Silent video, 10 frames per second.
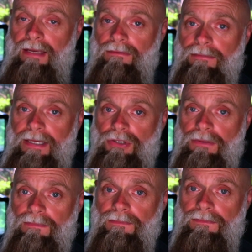
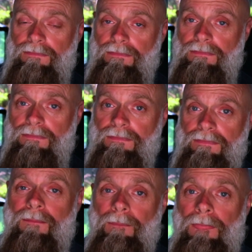information.
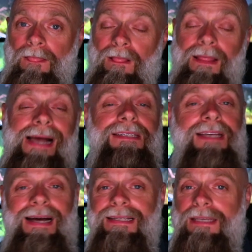Last
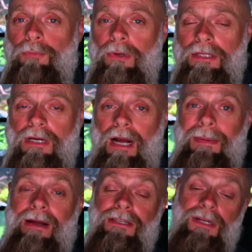concept we're going to talk
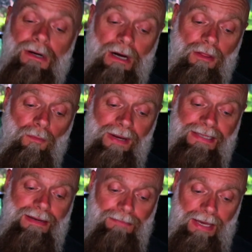about is there are other
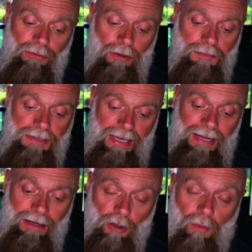ways that microbes
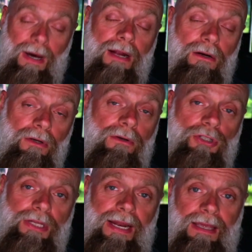can acquire new
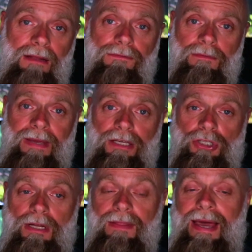genetic
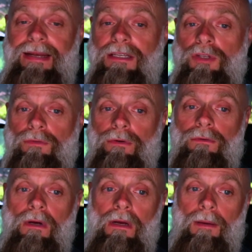information, and that is
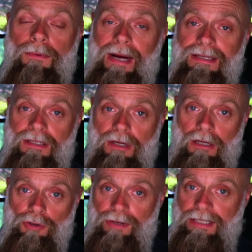through a process
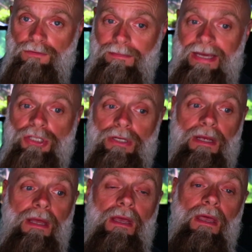called
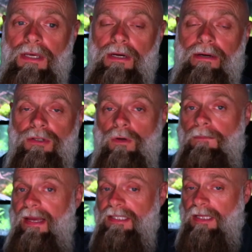conjugation. Here, and so
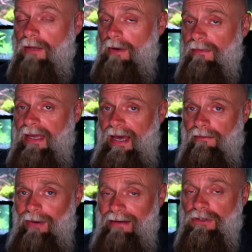basically what we
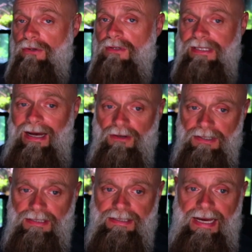have 2
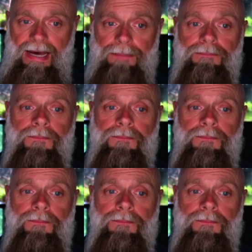cells at the top,